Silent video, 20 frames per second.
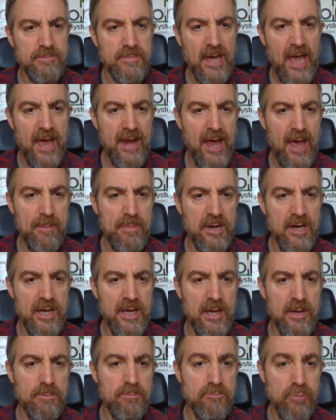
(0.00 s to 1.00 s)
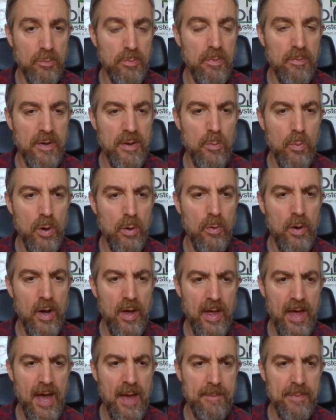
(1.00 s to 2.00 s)
Can happen here. Probably will
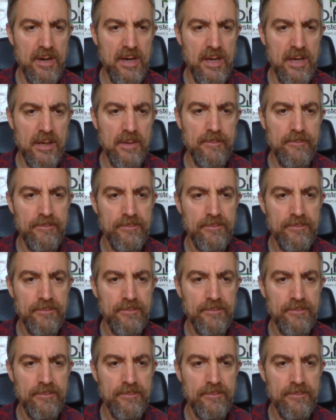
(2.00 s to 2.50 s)
happen here.